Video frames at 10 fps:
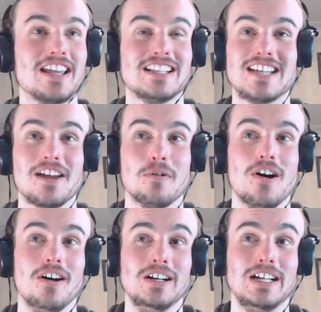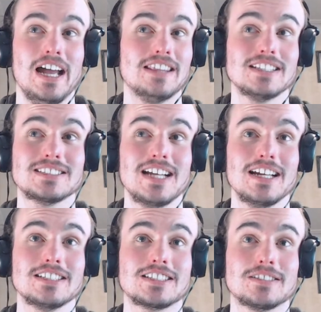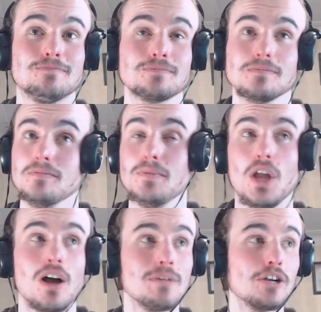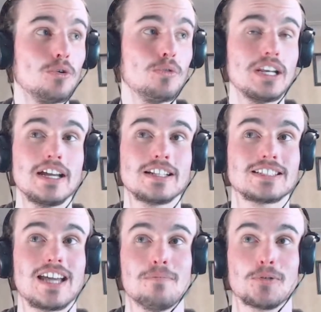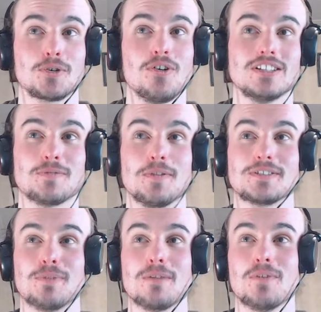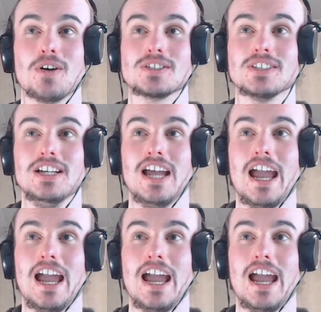Yeah, tell you what, at this stage, I mean, all we need is a couple tries from the Springboks.